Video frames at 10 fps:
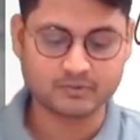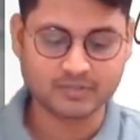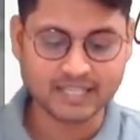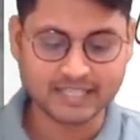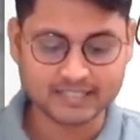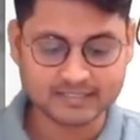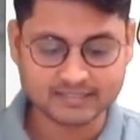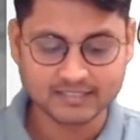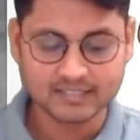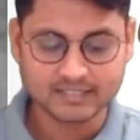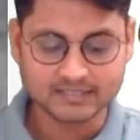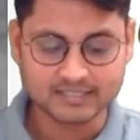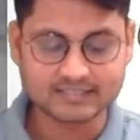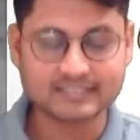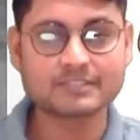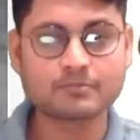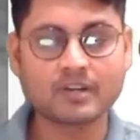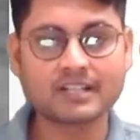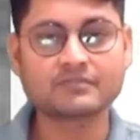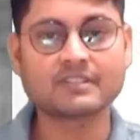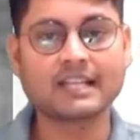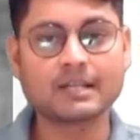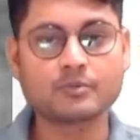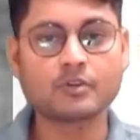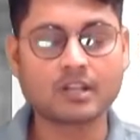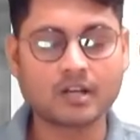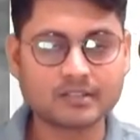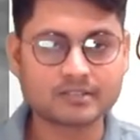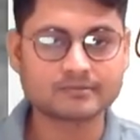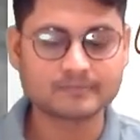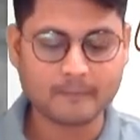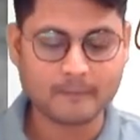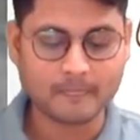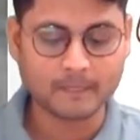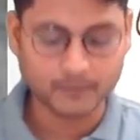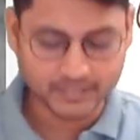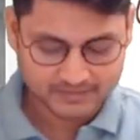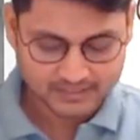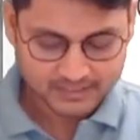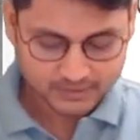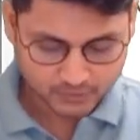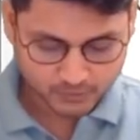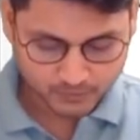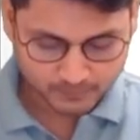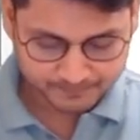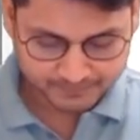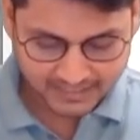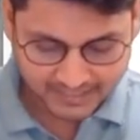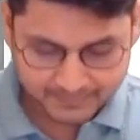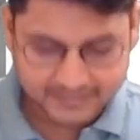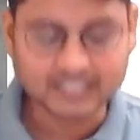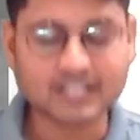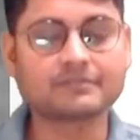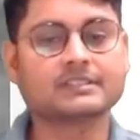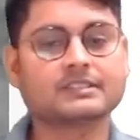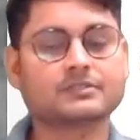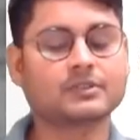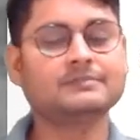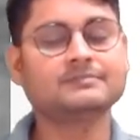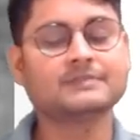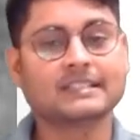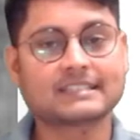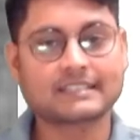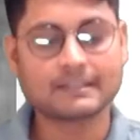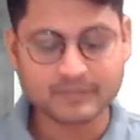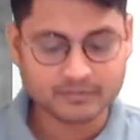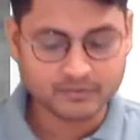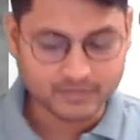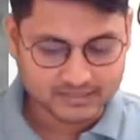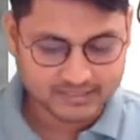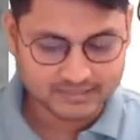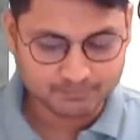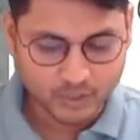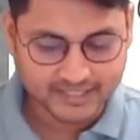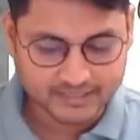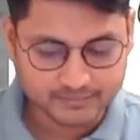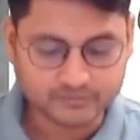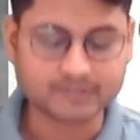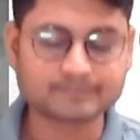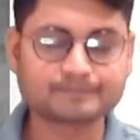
Okay, I guess these 6 points will help you a lot. Okay, so let me start with this. Okay, step number 1, see, point number 1.